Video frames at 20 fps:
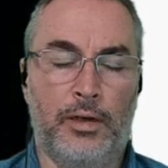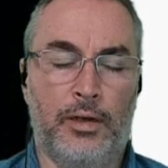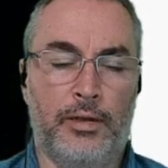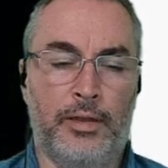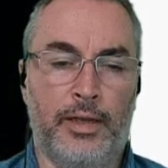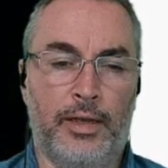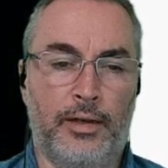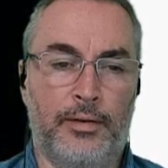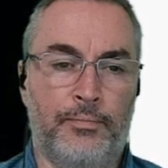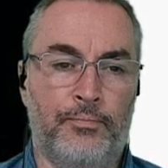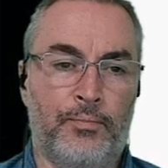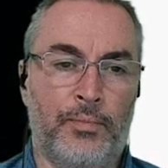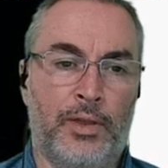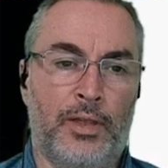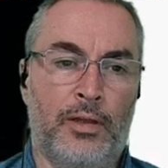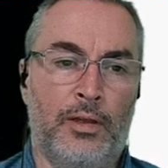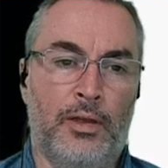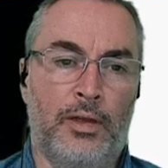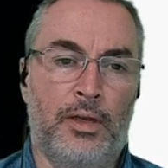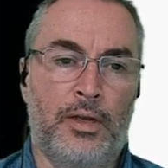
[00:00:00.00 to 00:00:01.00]
Yeah.
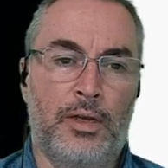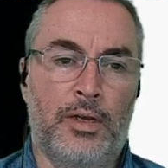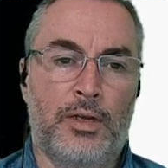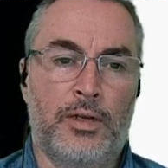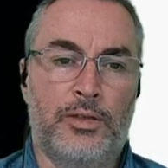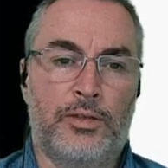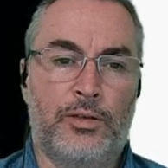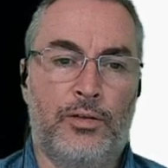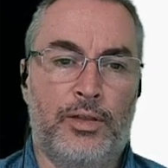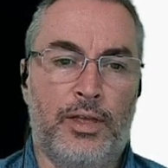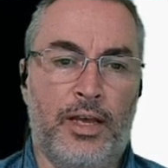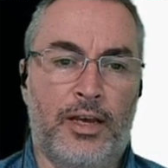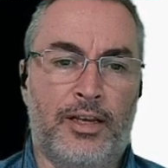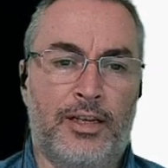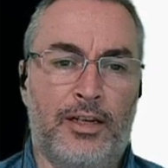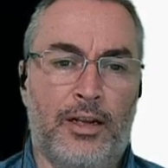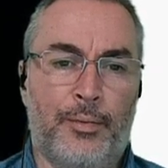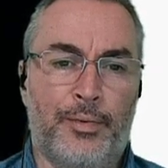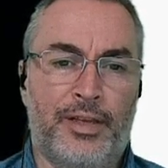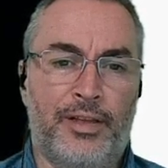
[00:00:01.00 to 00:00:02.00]
So the
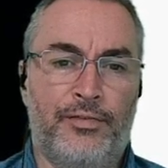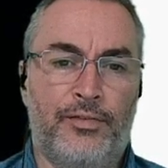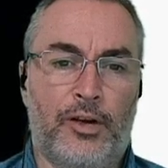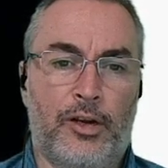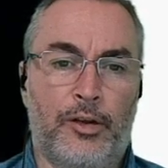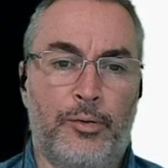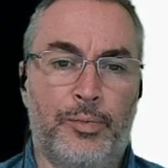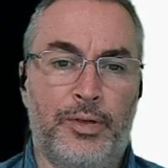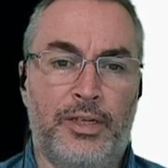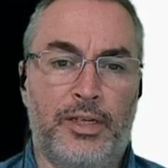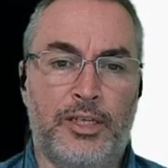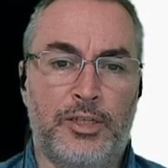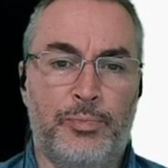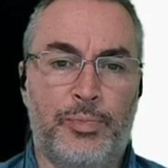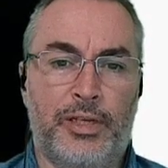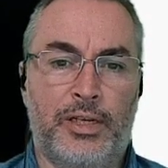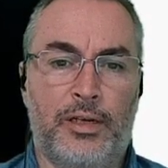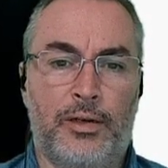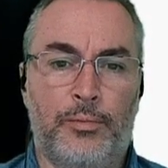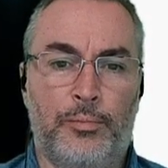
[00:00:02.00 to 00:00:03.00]
economic environment has
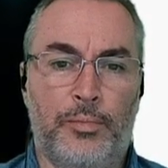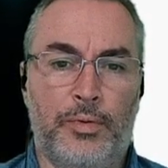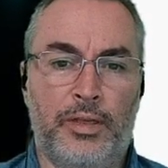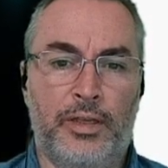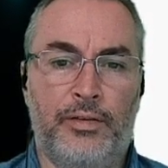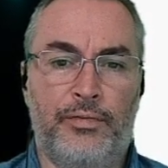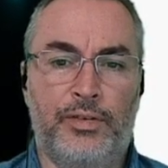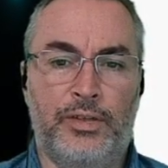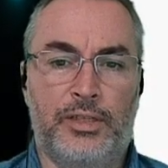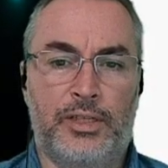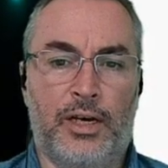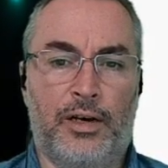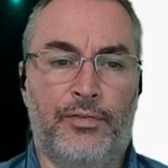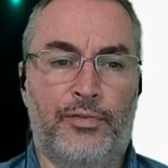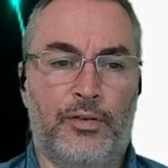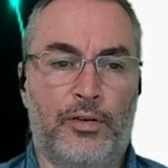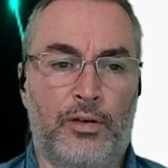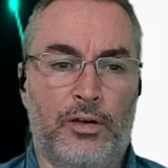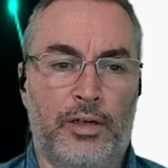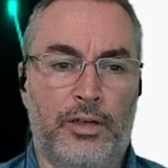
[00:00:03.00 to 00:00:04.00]
become even
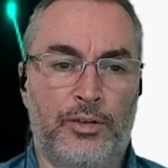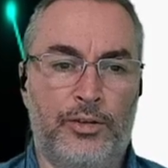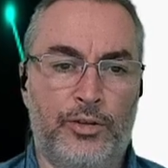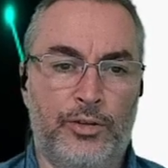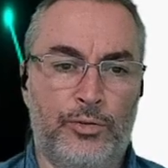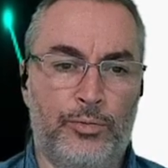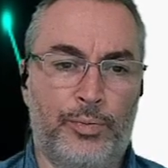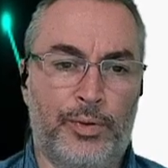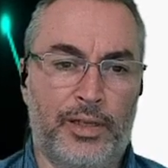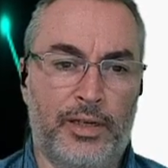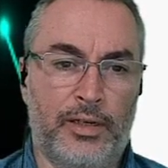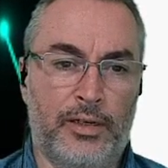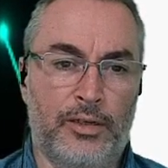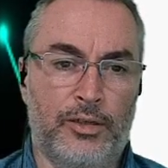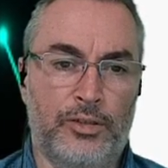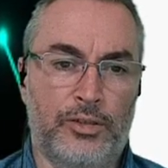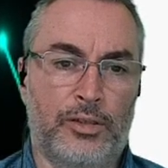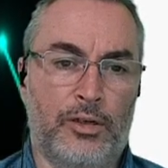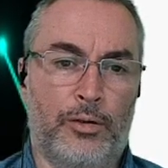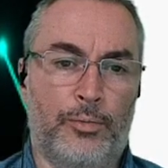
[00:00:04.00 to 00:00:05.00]
tougher, and new
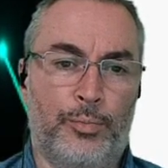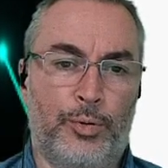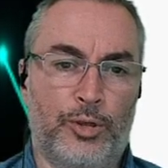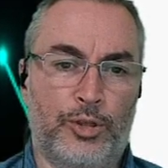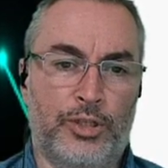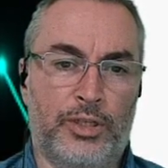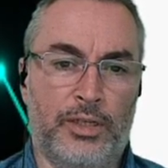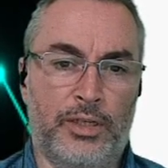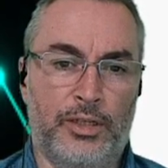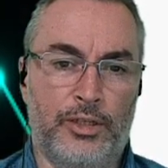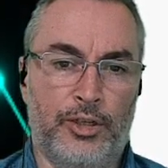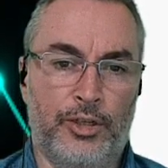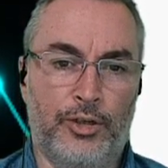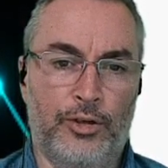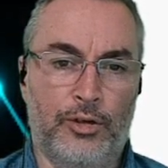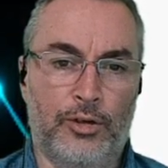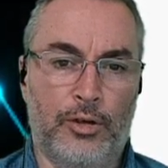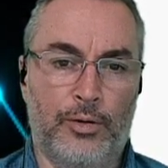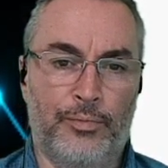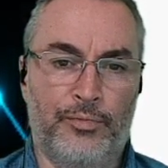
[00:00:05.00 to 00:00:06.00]
players are pushing into
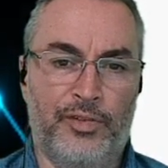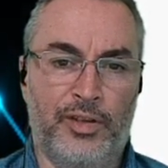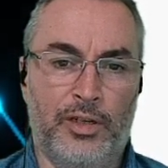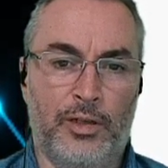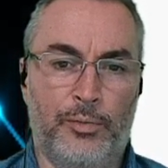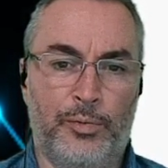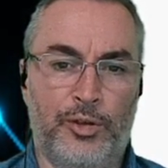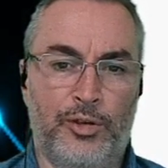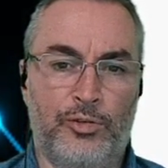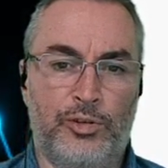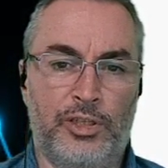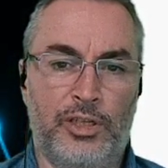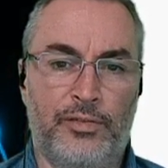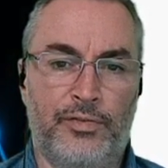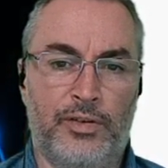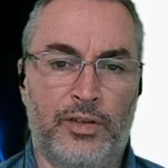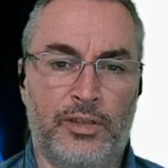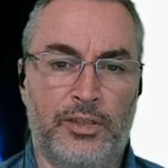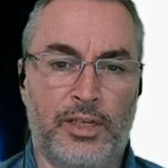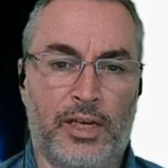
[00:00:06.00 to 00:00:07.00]
Europe, VW Chief
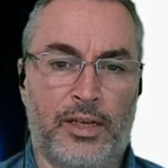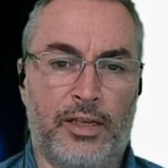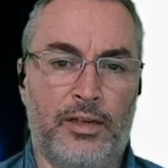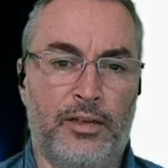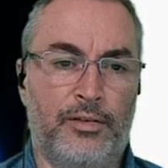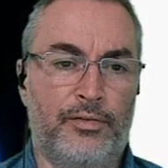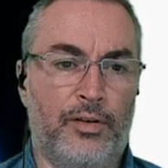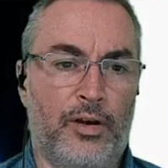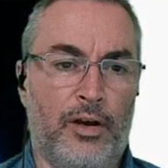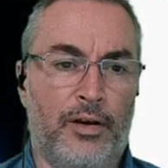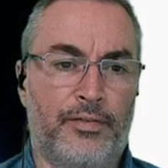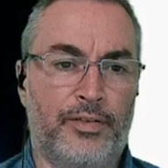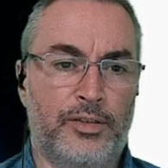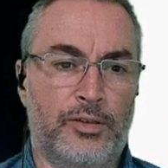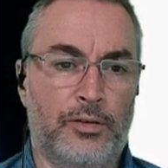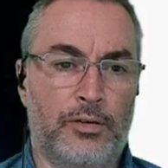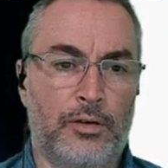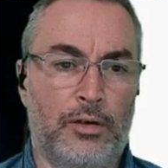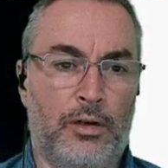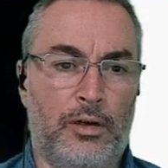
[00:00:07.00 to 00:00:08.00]
Executive
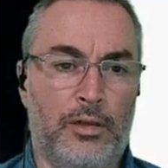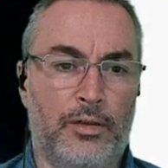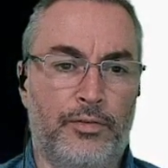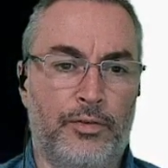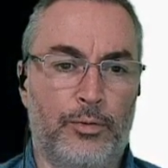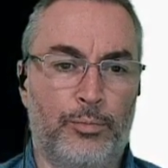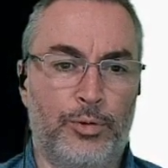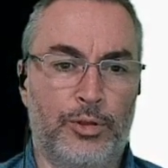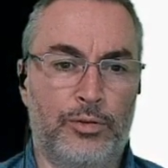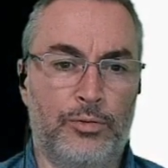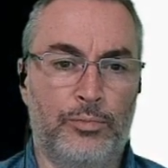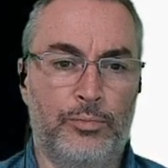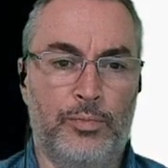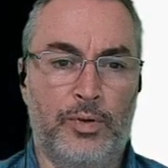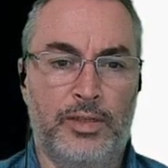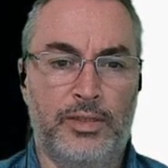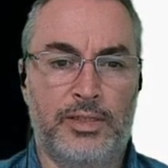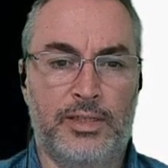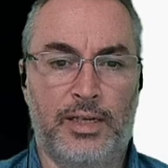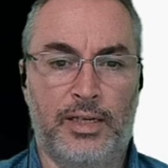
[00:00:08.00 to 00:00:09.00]
Officer Oliver Bloom
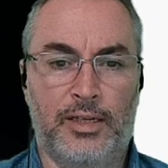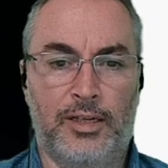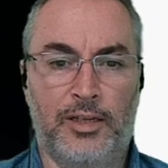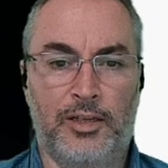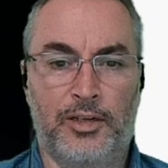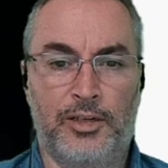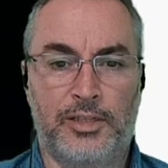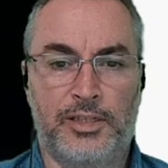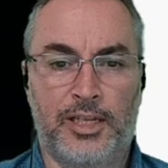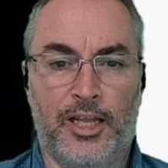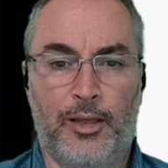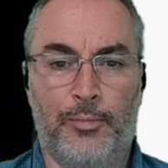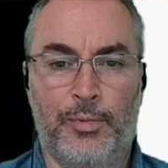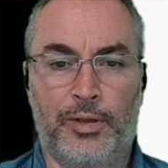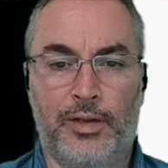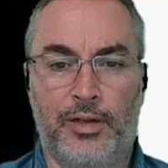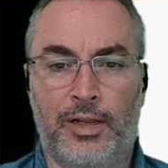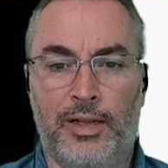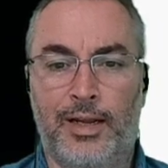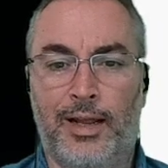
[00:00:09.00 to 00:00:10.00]
said in a
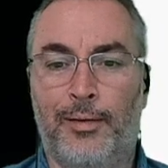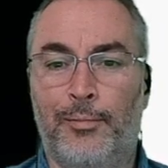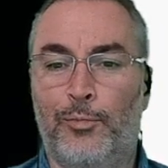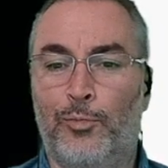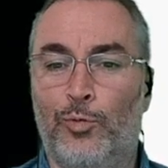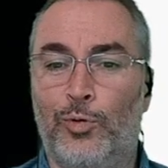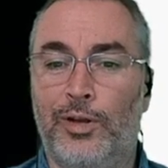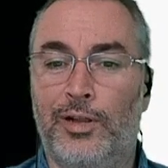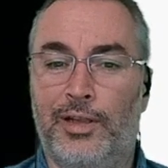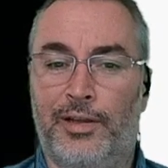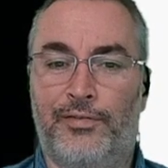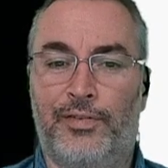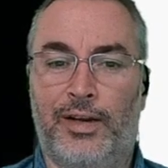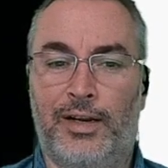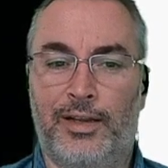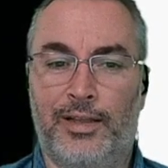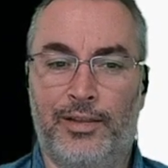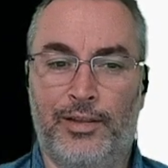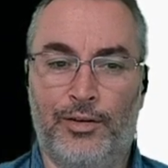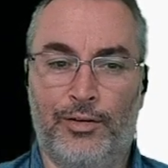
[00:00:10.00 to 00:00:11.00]
statement. And I'm really
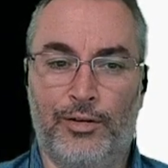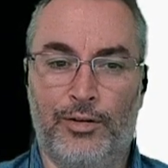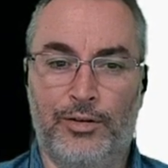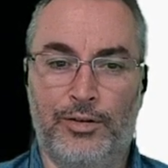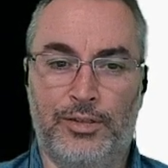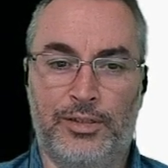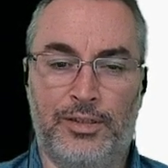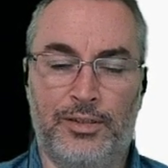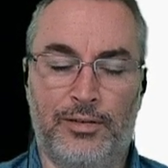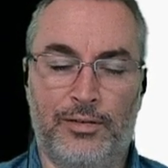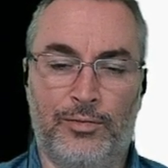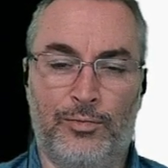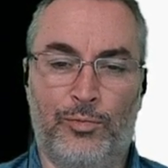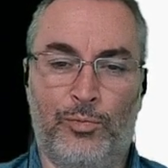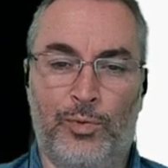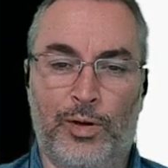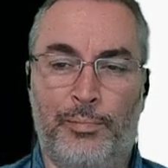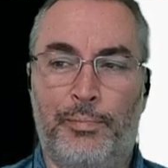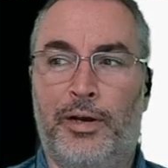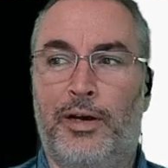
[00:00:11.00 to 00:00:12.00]
fighting the urge to
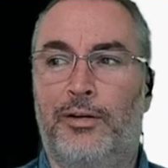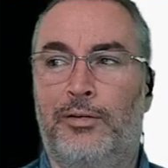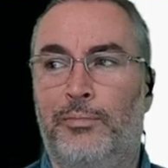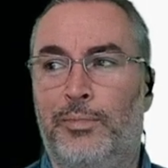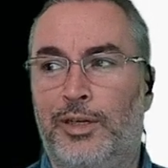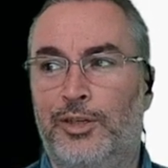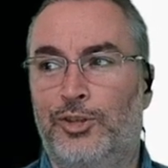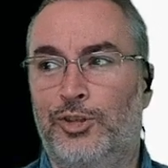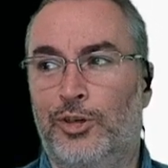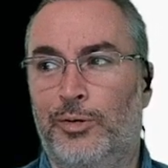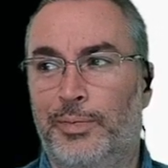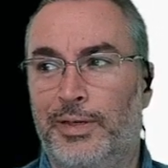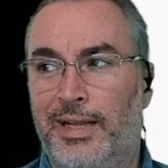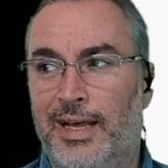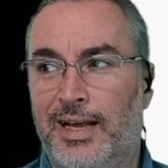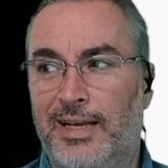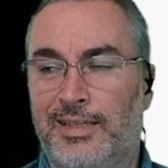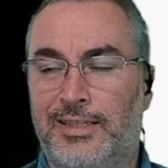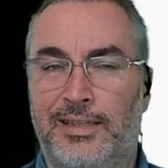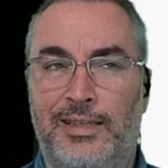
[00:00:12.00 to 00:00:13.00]
whip out my German
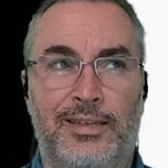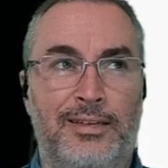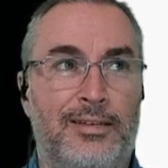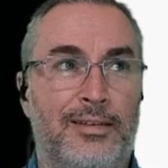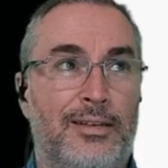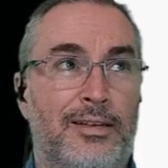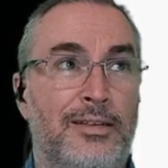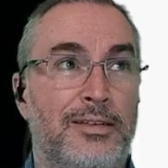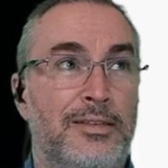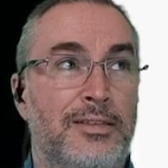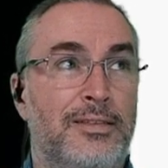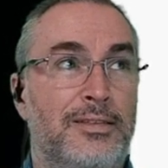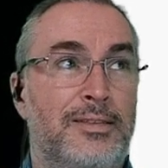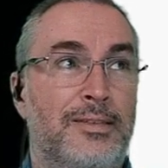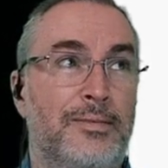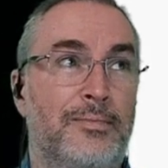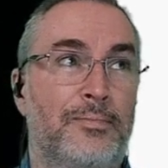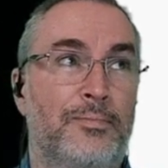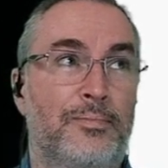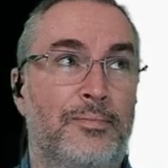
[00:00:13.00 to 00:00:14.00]
accent
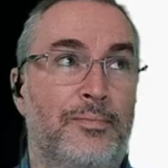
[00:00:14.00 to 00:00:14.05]
because